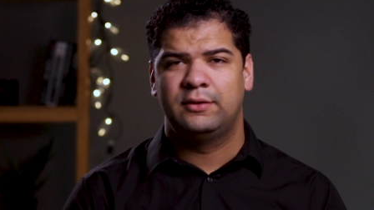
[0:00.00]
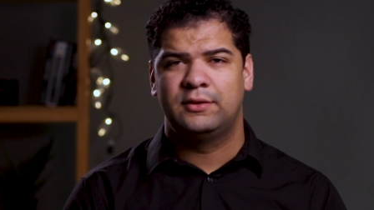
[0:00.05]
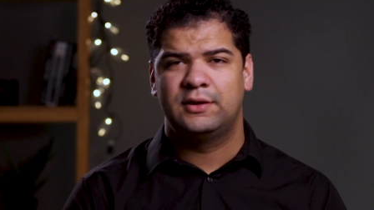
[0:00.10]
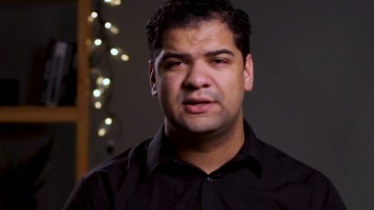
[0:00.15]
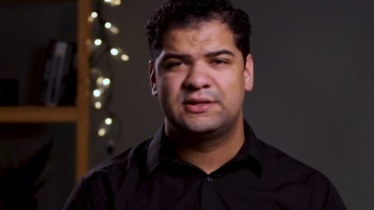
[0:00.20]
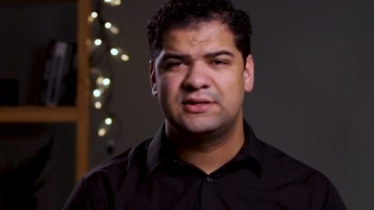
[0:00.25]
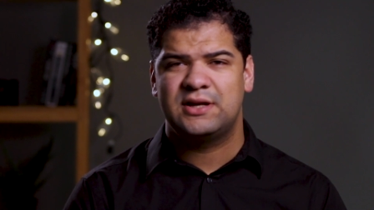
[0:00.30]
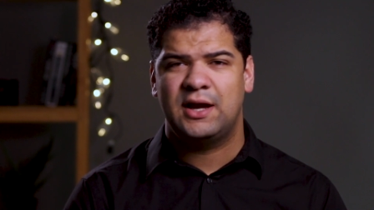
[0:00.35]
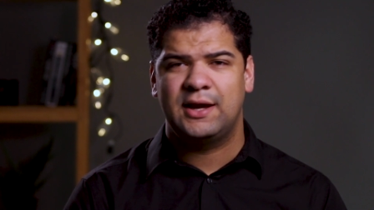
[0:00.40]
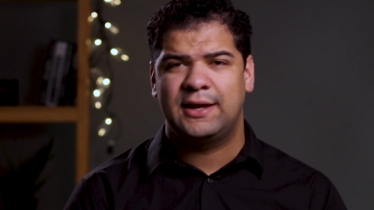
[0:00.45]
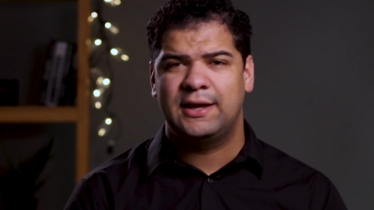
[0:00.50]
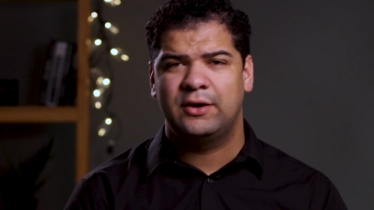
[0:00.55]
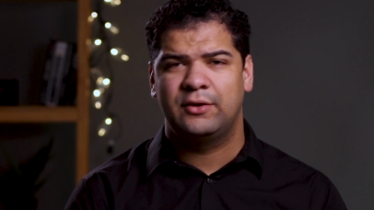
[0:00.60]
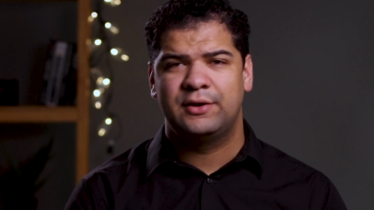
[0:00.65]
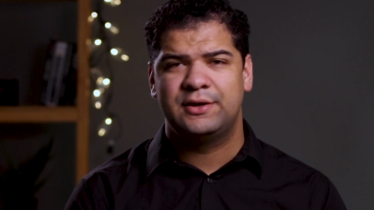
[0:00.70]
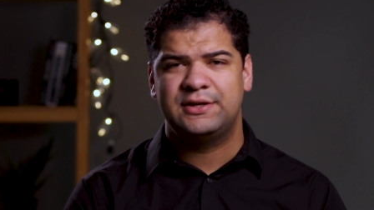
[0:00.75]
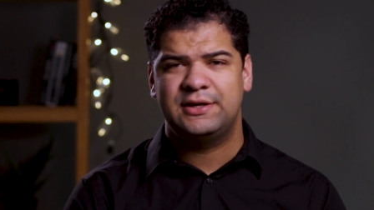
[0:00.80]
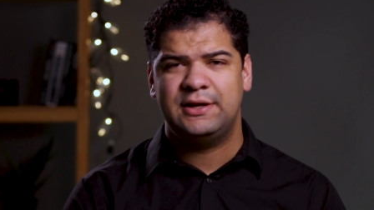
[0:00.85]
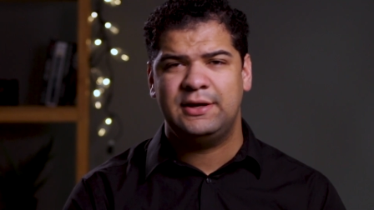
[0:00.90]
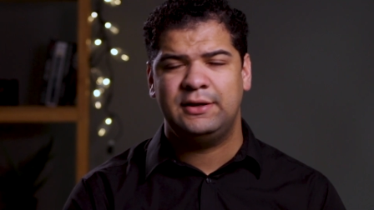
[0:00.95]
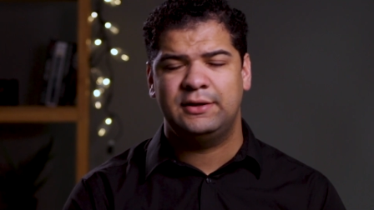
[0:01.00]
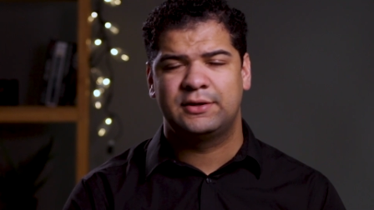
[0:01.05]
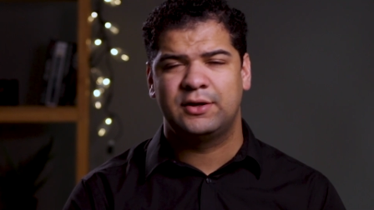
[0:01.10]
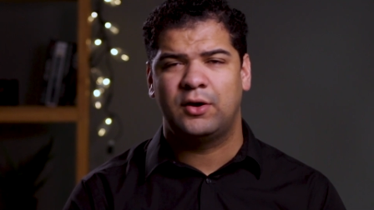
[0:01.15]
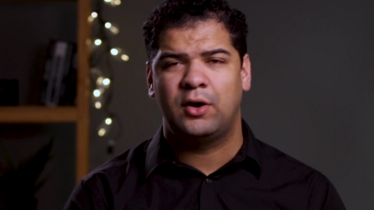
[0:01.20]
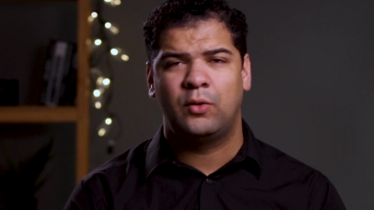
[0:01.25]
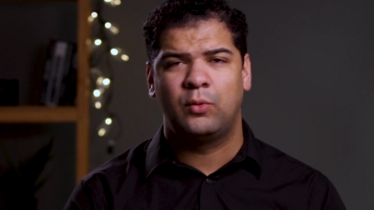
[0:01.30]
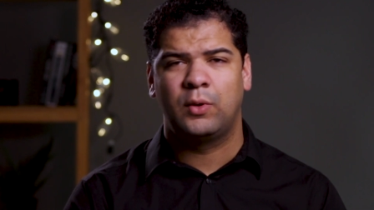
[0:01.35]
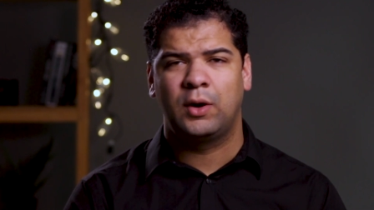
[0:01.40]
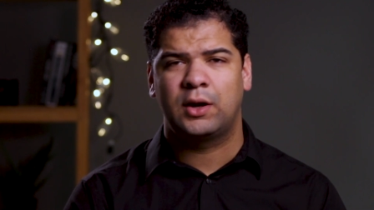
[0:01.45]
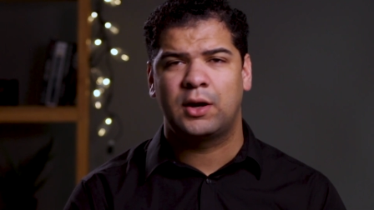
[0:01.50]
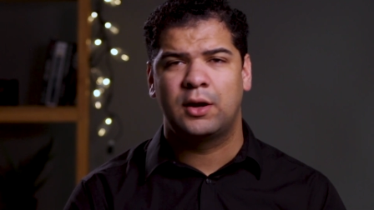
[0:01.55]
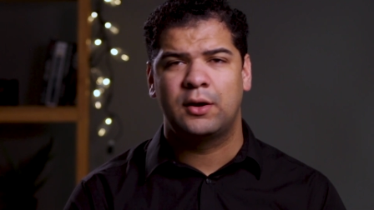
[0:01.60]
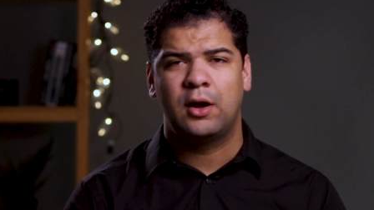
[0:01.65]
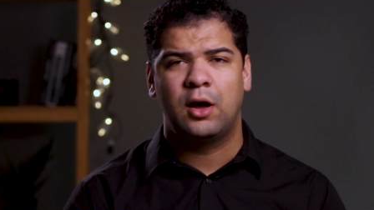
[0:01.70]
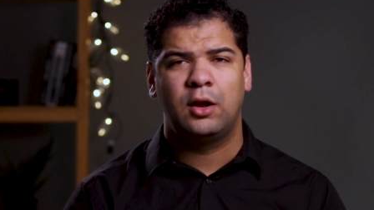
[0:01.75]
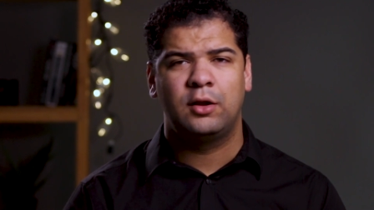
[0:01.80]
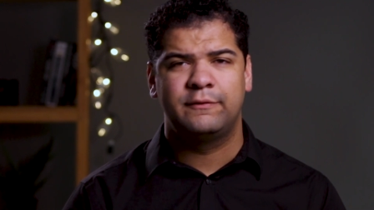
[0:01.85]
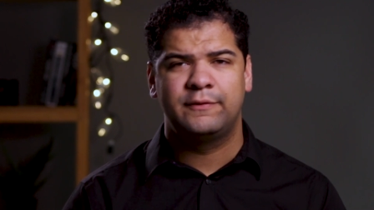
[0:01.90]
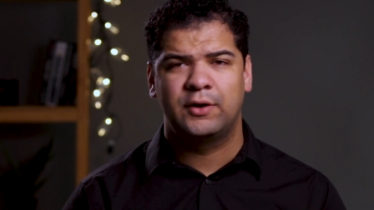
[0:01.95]
It's not guaranteed to work on
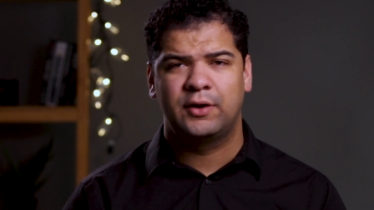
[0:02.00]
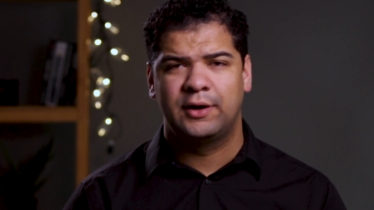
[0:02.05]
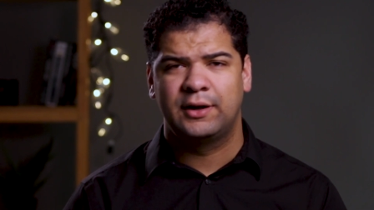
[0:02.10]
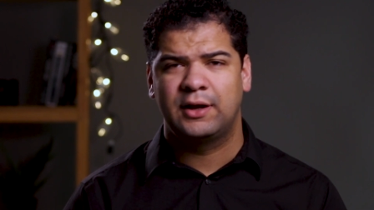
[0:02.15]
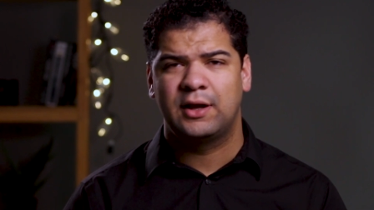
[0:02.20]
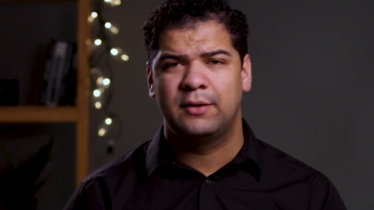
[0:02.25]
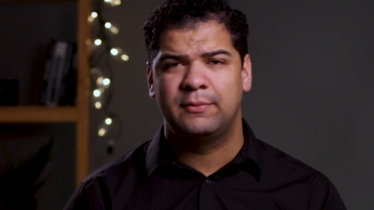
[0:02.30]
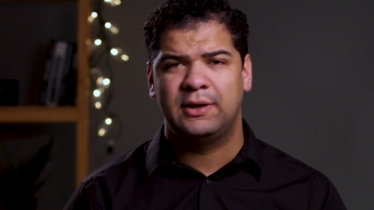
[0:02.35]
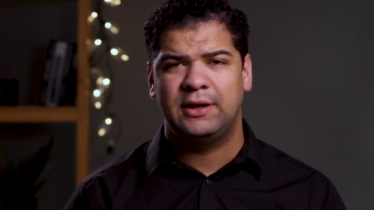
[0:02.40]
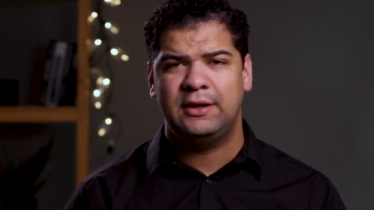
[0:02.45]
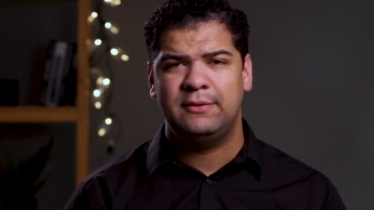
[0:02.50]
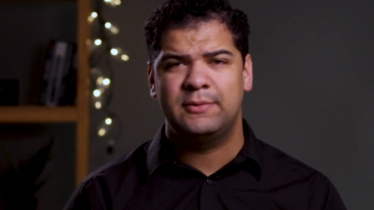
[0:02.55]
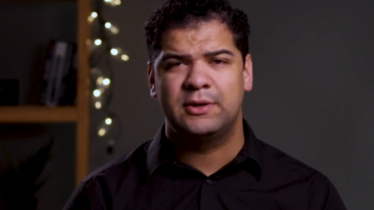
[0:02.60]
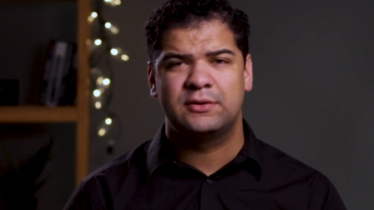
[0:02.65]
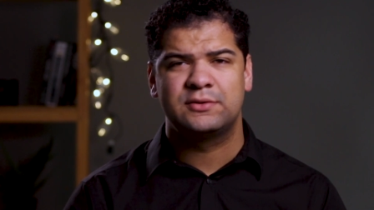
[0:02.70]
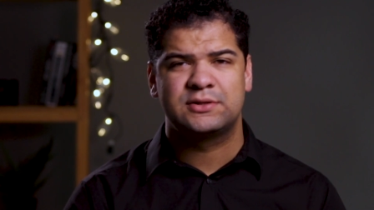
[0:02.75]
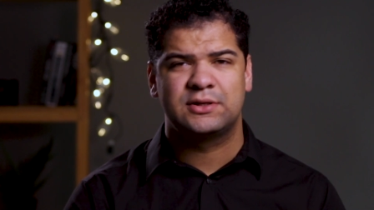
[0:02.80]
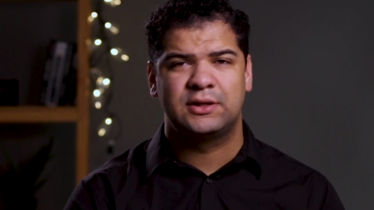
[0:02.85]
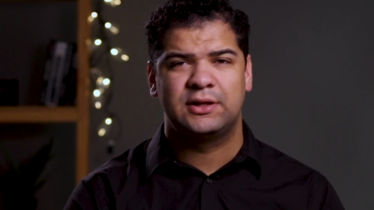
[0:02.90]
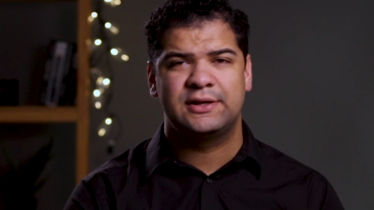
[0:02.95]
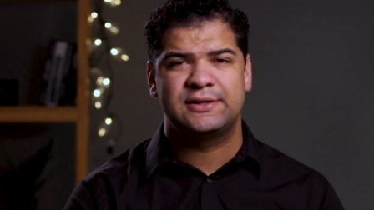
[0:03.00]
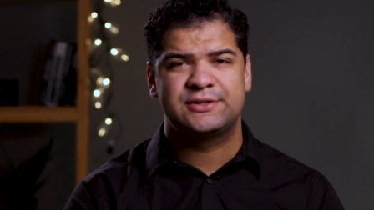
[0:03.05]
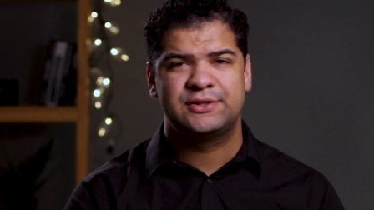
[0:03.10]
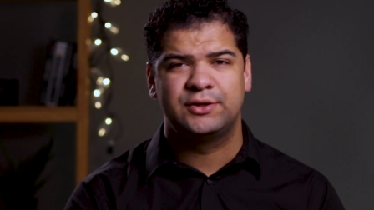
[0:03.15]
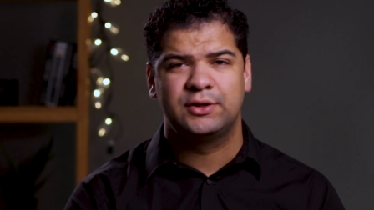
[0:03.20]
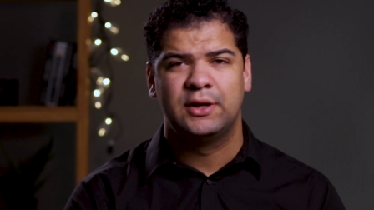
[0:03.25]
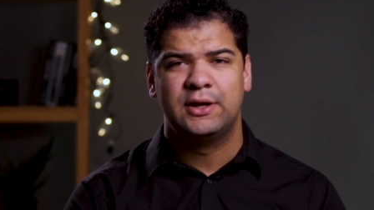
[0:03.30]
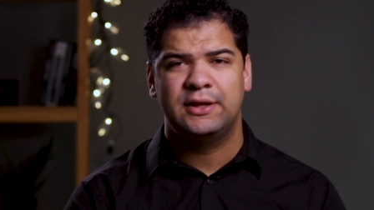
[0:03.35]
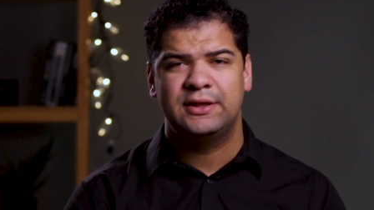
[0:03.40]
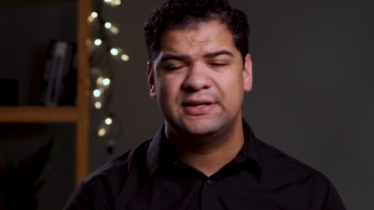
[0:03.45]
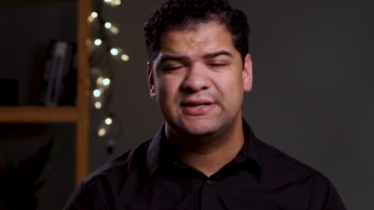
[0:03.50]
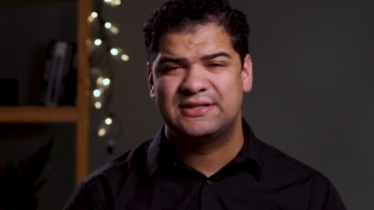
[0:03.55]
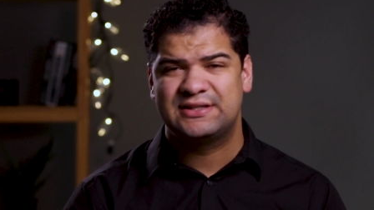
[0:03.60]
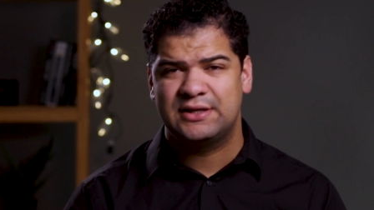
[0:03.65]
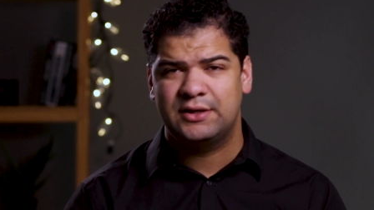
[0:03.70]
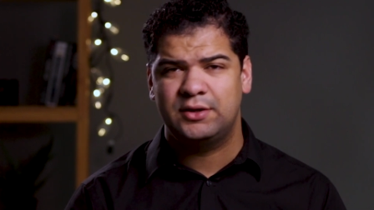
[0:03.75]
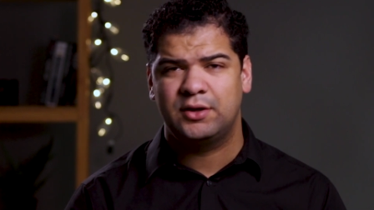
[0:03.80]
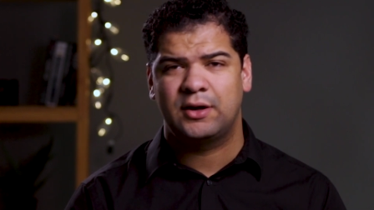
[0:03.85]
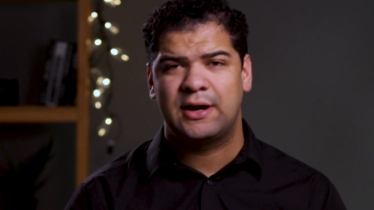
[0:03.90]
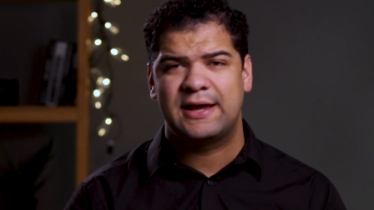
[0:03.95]
all of your incoming emails unless the
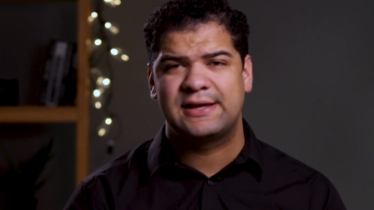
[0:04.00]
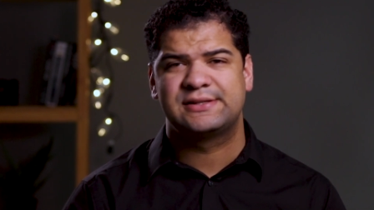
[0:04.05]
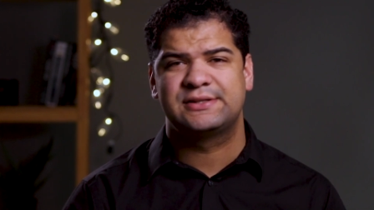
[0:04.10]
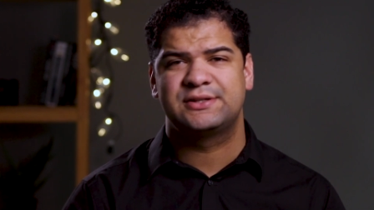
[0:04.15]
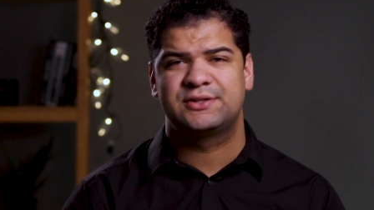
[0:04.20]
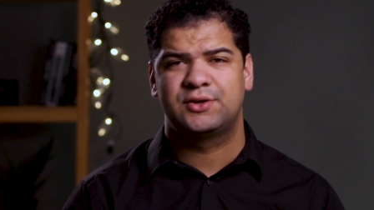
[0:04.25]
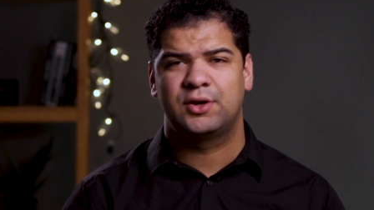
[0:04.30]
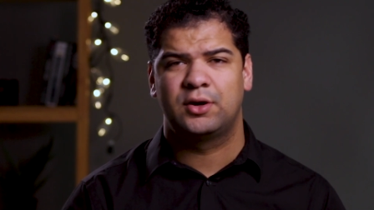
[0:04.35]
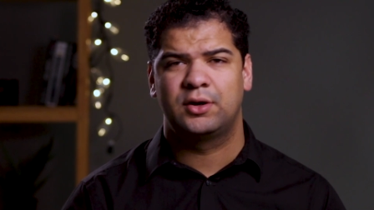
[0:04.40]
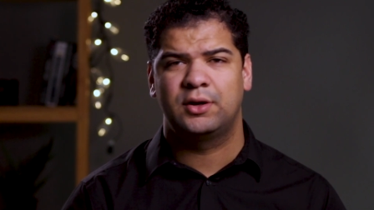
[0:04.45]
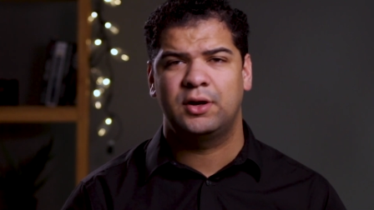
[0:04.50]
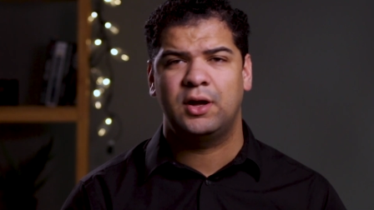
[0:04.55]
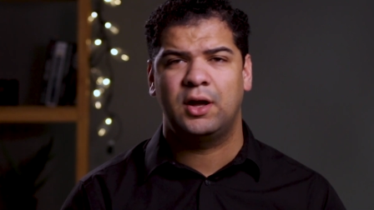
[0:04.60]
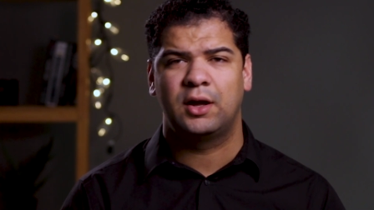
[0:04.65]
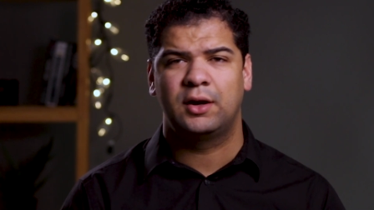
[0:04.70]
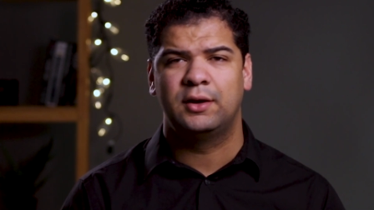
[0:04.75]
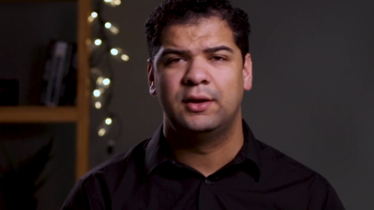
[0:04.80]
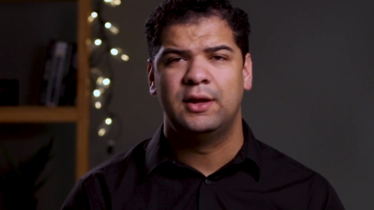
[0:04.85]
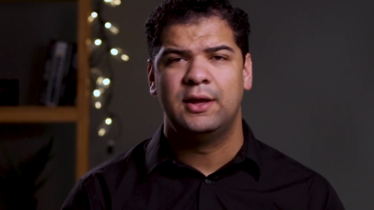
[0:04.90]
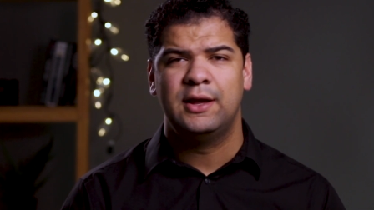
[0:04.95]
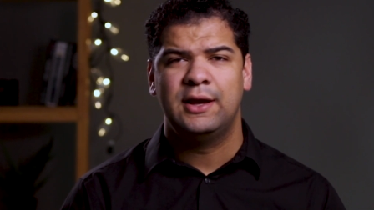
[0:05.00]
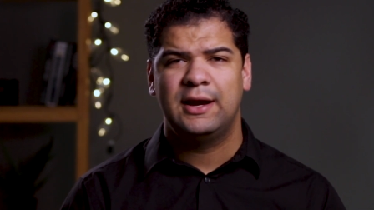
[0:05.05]
sender has this turned on.